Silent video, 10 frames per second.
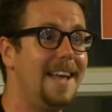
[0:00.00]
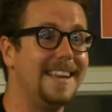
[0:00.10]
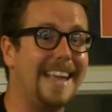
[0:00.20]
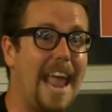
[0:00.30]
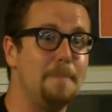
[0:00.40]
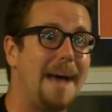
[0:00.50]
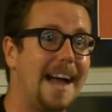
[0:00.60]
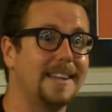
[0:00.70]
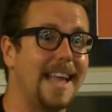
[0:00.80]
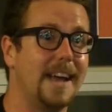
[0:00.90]
and then came
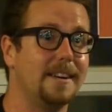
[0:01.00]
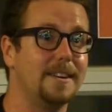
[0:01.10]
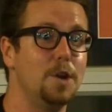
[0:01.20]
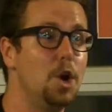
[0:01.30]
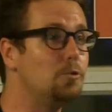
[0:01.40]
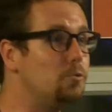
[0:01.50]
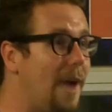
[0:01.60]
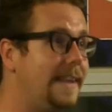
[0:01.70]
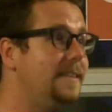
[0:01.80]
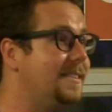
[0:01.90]
back to Canada
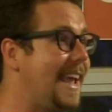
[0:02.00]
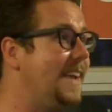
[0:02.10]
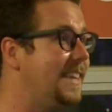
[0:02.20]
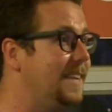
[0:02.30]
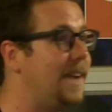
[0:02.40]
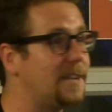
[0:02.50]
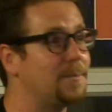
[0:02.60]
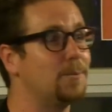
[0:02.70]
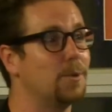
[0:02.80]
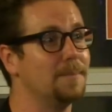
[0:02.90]
ready to take the
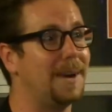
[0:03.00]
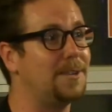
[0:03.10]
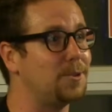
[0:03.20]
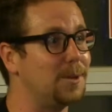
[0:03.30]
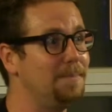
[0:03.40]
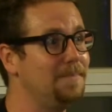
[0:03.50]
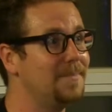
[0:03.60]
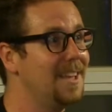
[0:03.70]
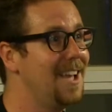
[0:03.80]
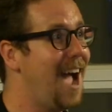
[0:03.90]
investment world by storm.
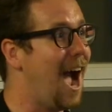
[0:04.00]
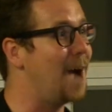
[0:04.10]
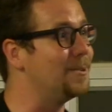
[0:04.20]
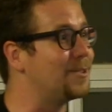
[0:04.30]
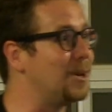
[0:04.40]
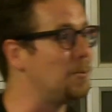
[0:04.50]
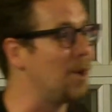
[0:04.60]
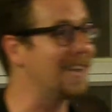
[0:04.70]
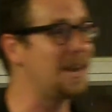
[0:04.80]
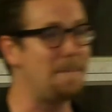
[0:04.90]
I was going to
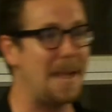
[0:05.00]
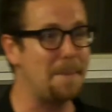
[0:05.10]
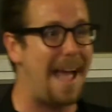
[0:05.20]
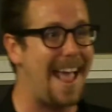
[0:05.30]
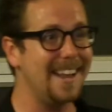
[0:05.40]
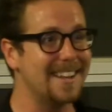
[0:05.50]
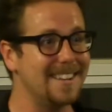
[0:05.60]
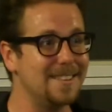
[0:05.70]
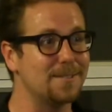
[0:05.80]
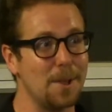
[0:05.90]
work at a big bank
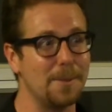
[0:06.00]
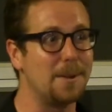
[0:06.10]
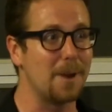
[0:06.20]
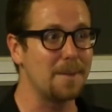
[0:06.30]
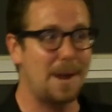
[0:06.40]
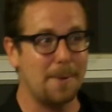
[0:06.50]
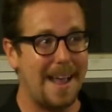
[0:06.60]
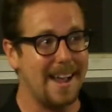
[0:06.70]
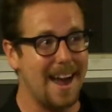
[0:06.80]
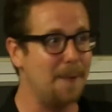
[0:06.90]
and then slowly work my
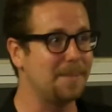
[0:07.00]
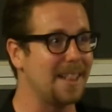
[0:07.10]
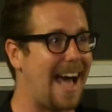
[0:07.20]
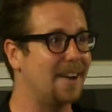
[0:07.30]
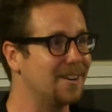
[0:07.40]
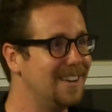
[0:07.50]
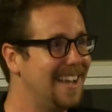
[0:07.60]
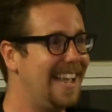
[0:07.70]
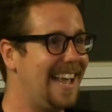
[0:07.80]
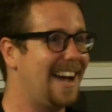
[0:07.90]
way up the ladder,
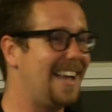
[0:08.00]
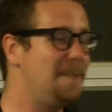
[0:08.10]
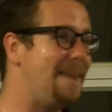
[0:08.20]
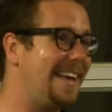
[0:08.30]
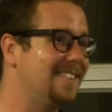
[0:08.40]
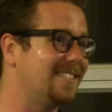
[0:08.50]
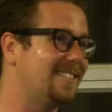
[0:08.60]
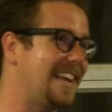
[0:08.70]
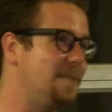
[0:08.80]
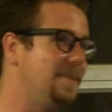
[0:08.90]
embedding
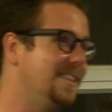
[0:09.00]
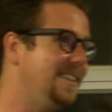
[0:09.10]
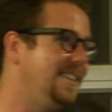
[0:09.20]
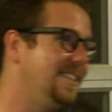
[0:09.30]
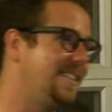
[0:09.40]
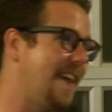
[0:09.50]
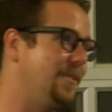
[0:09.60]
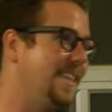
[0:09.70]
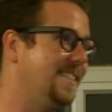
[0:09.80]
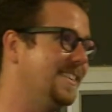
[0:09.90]
sustainability into
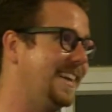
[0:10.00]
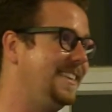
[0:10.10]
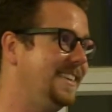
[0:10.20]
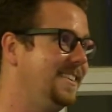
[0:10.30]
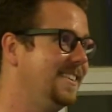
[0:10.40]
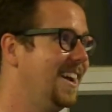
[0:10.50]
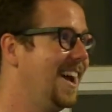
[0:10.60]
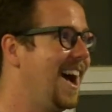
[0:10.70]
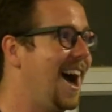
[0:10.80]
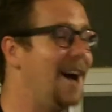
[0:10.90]
everything that I did.
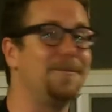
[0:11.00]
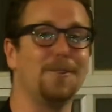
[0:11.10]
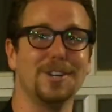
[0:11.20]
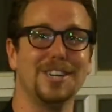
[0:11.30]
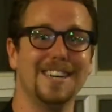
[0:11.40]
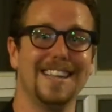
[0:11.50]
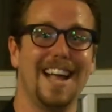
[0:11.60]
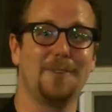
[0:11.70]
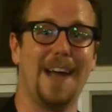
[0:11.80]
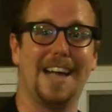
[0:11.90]
Unfortunately,
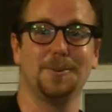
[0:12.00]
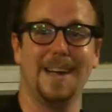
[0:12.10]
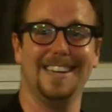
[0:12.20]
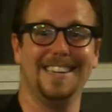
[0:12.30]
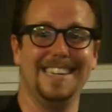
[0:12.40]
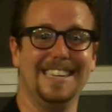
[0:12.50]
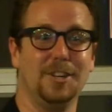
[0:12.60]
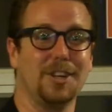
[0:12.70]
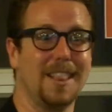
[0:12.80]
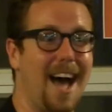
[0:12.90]
I graduated in
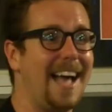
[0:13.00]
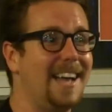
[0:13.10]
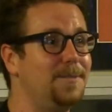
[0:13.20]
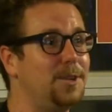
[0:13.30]
July of